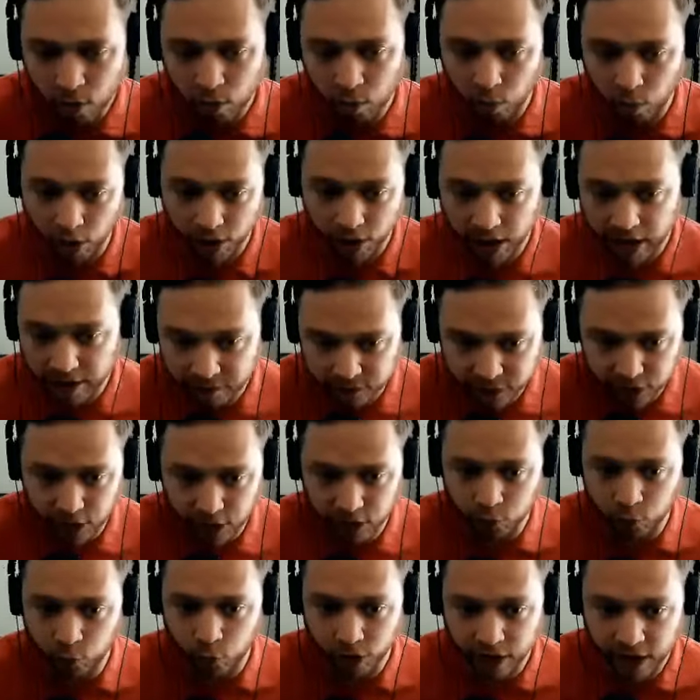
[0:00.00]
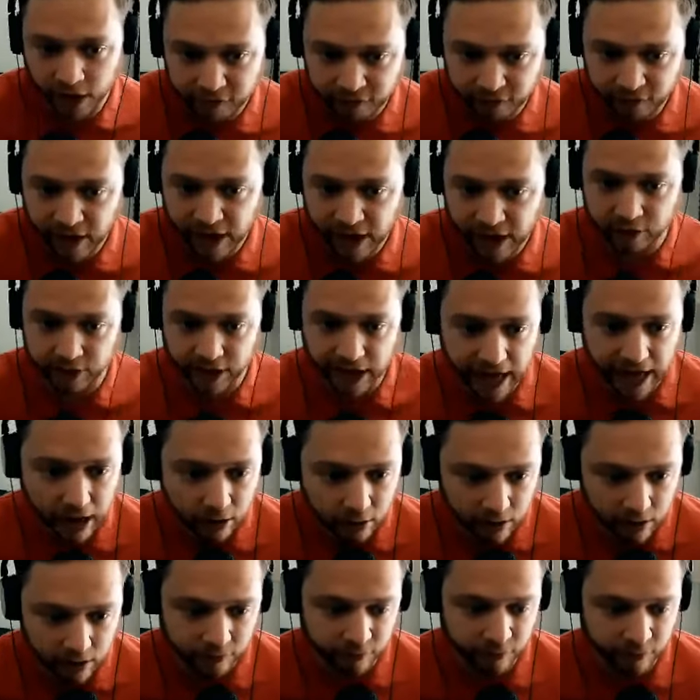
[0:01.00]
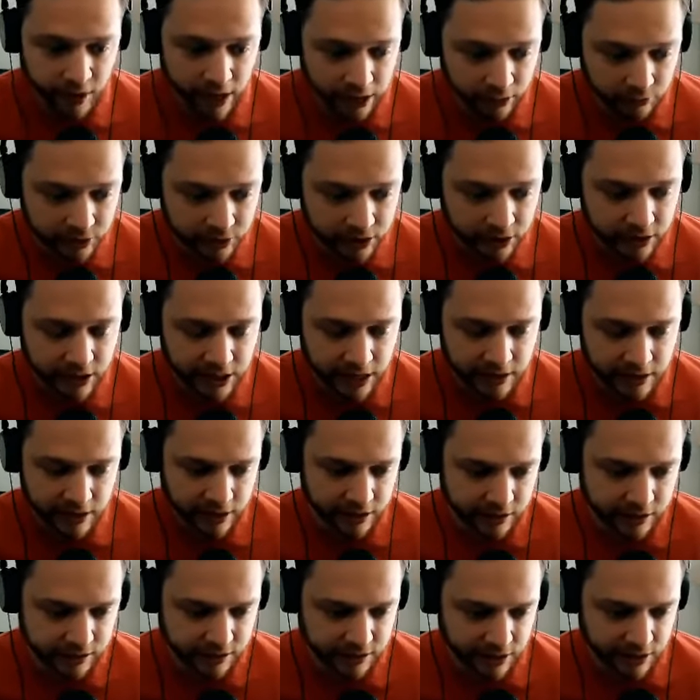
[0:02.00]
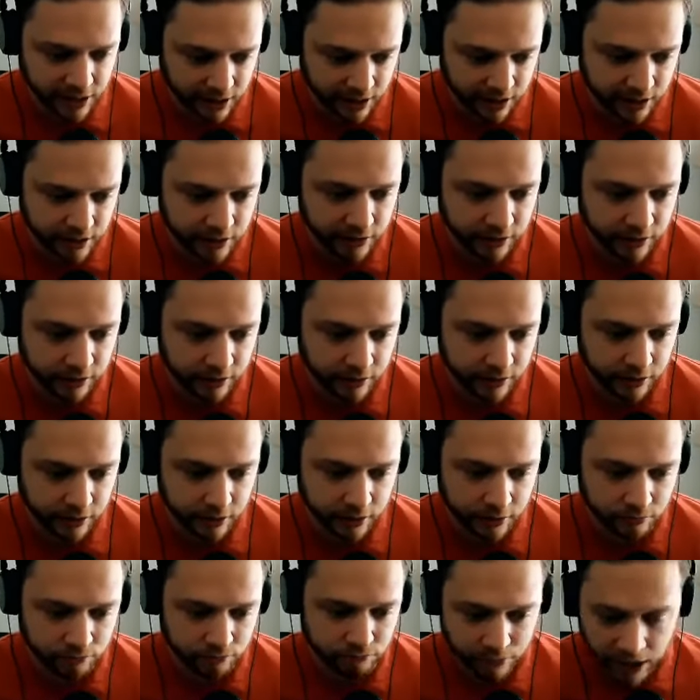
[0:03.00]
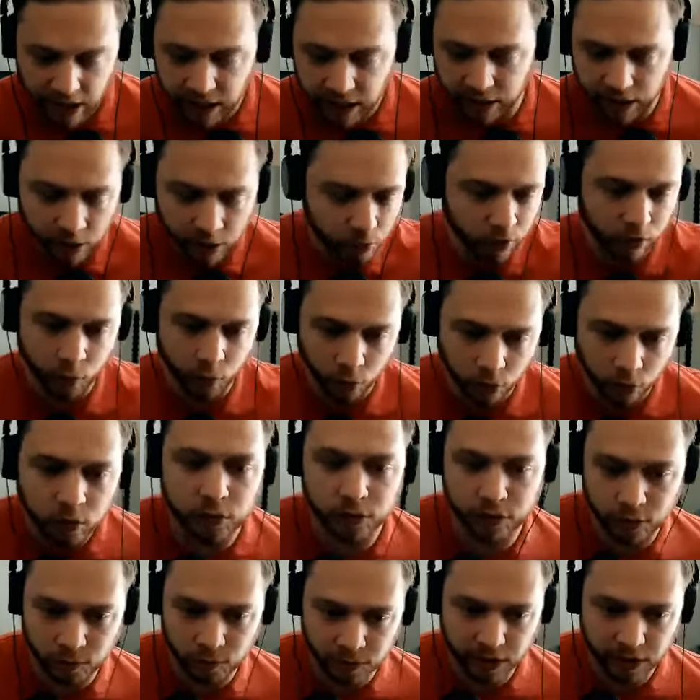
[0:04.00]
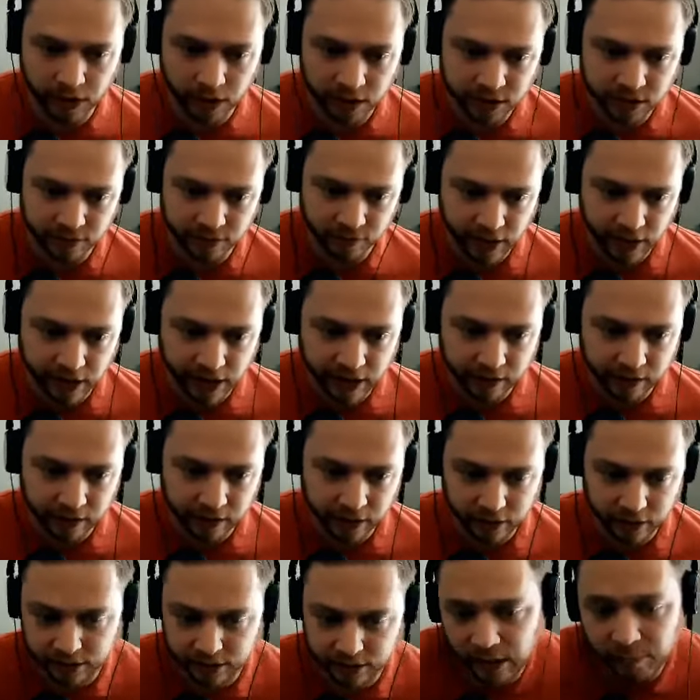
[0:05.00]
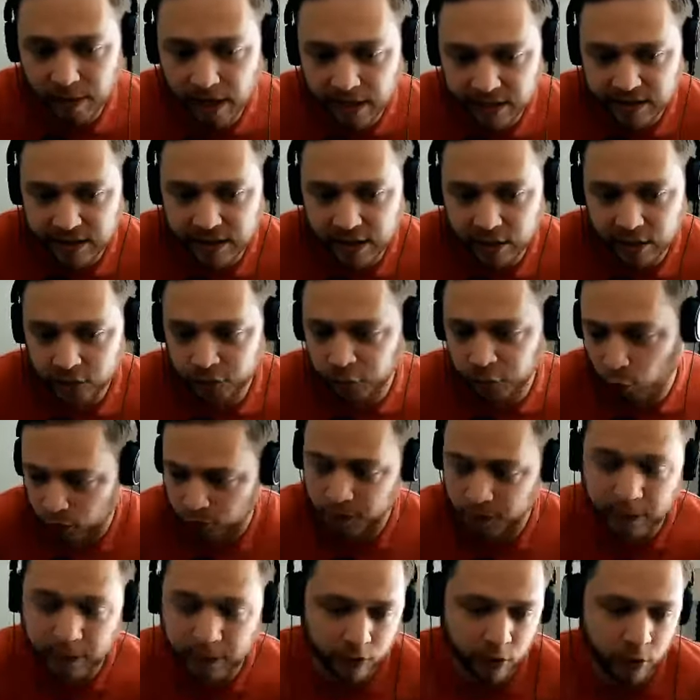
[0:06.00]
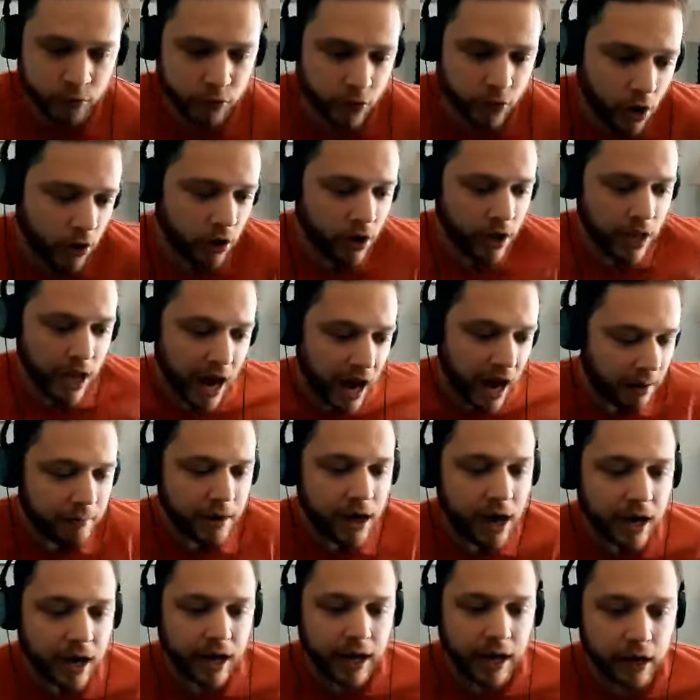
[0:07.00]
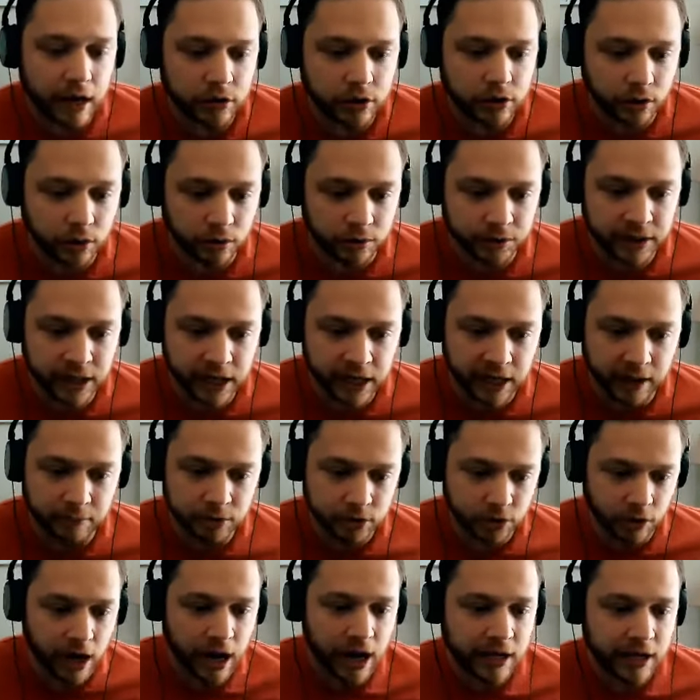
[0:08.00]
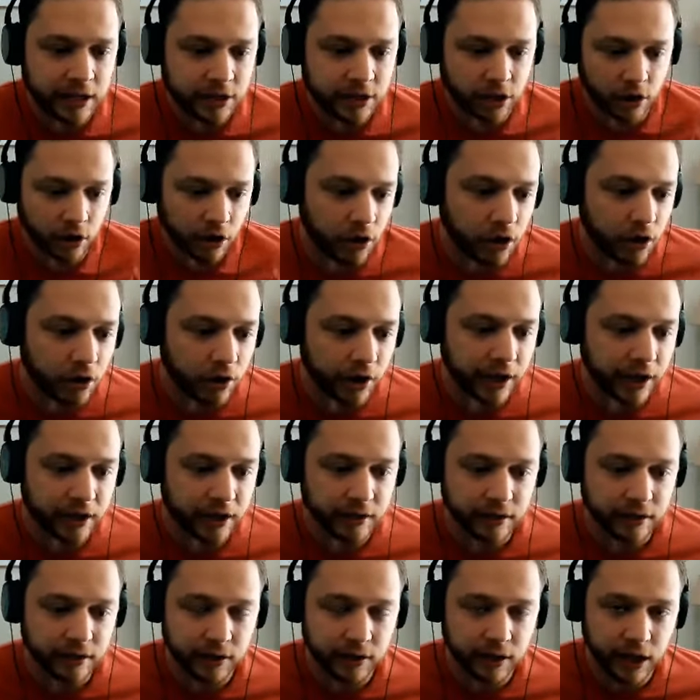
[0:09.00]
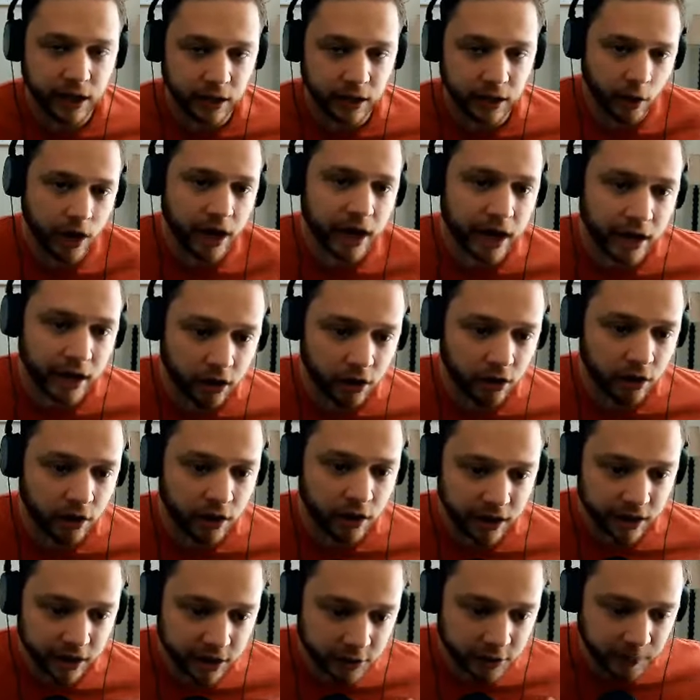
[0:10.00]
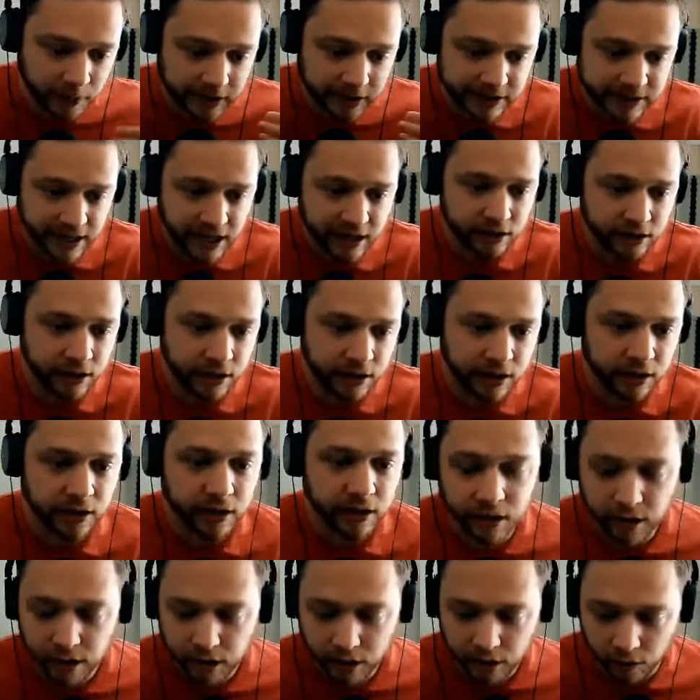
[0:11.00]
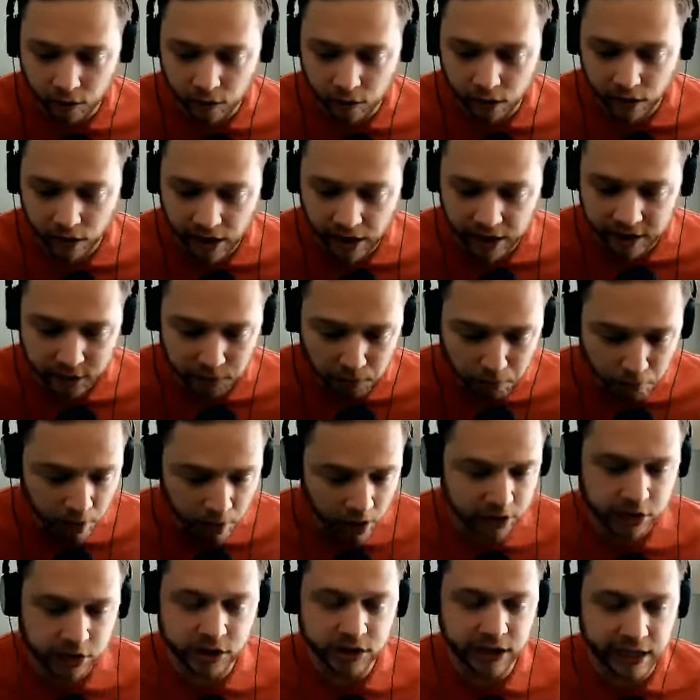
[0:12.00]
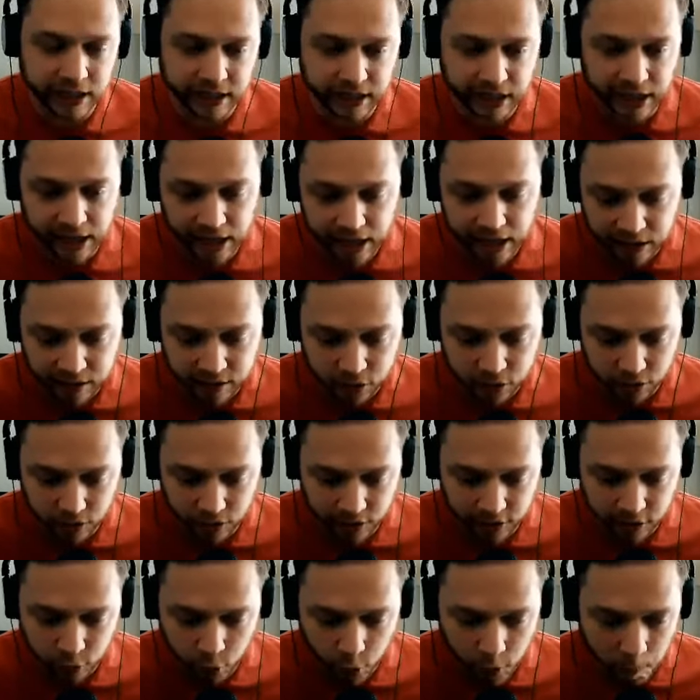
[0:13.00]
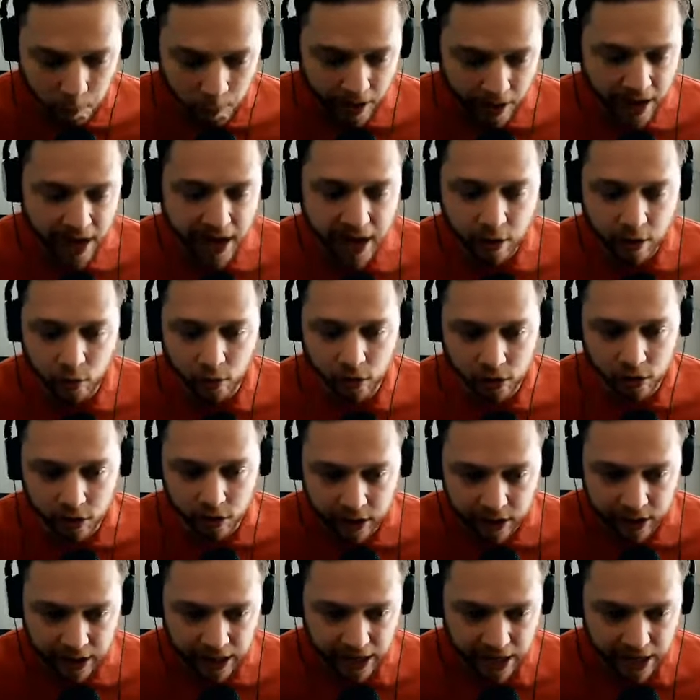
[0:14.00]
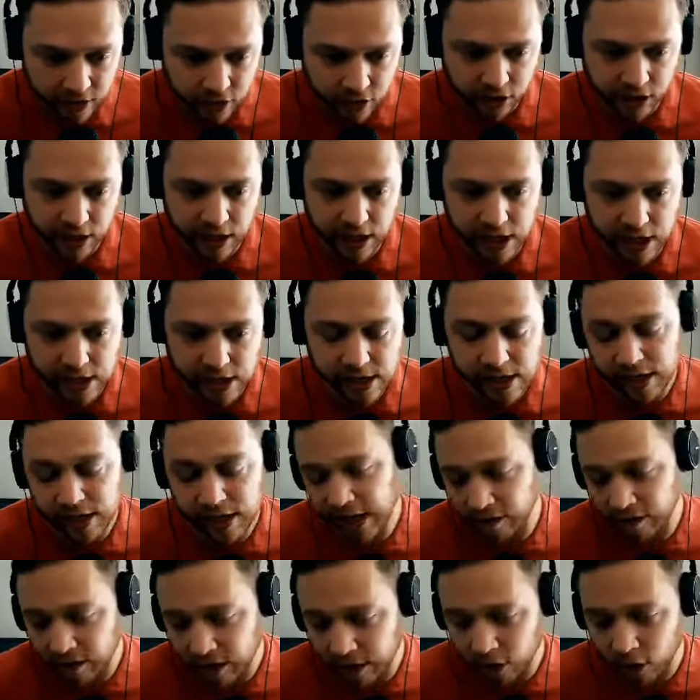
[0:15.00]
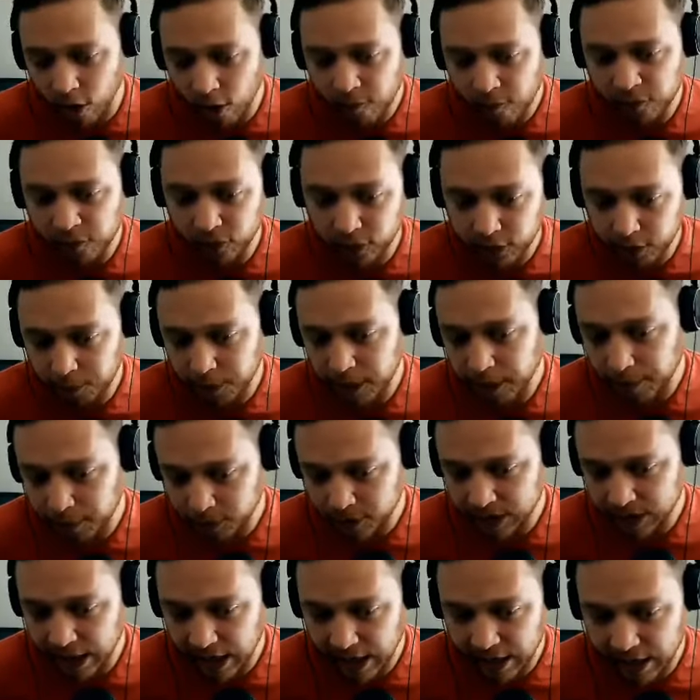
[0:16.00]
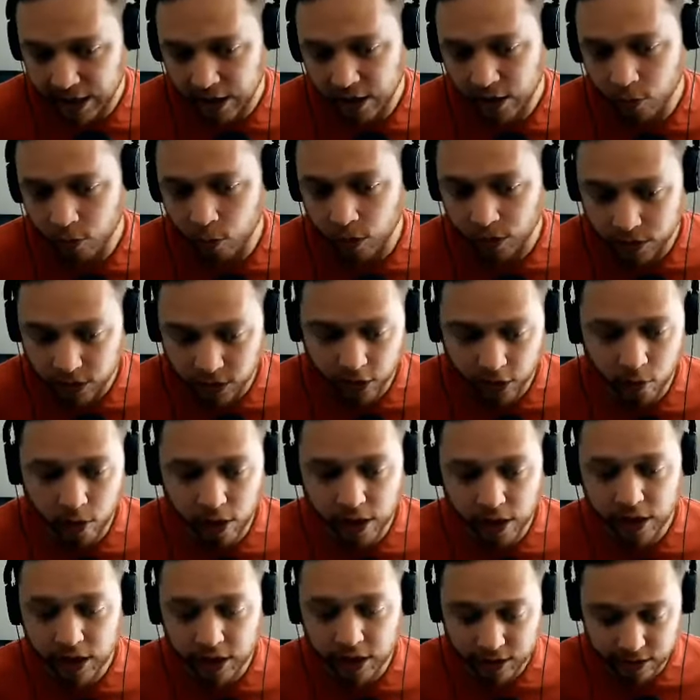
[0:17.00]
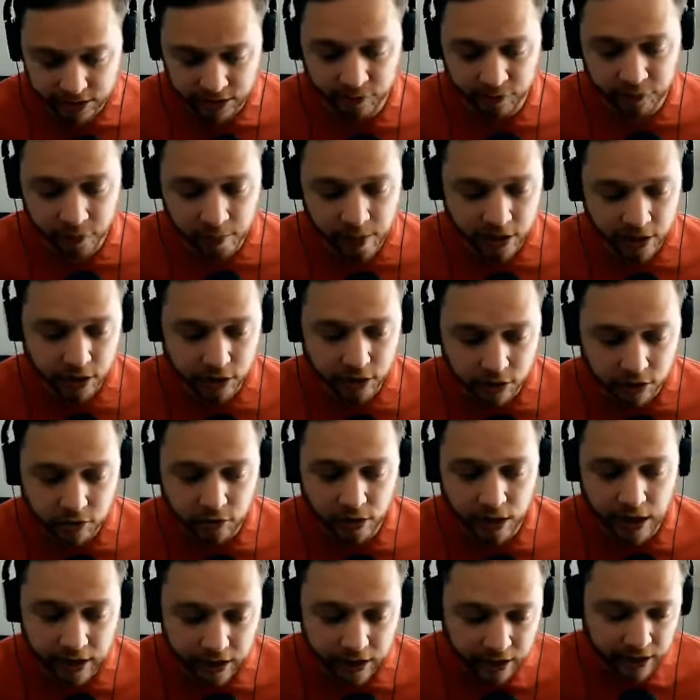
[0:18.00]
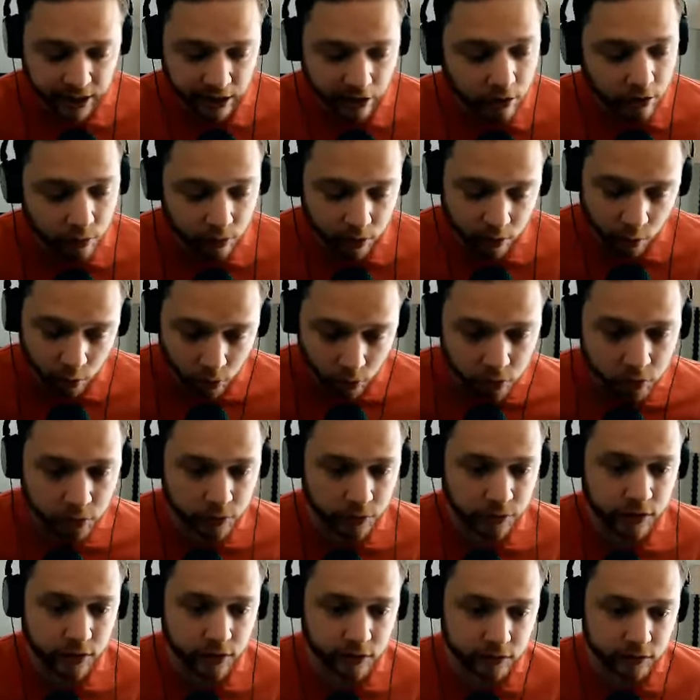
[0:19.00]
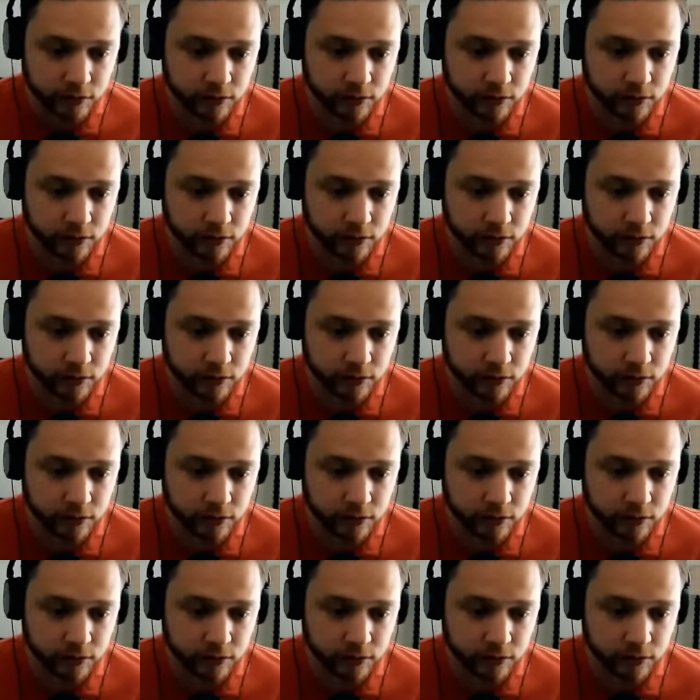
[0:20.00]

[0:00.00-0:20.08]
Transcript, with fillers: what I've done, what I've found, how I found it, and then to say, man, I want to work with you because of that because I'm not Salesforce. People don't know. I'm not a household name. So I need to earn it. And the way I earn it is by telling uh, as much as I can, trying to empower and educate. And then hopefully people say, well, you know what? This information's great. And now I want to work with you.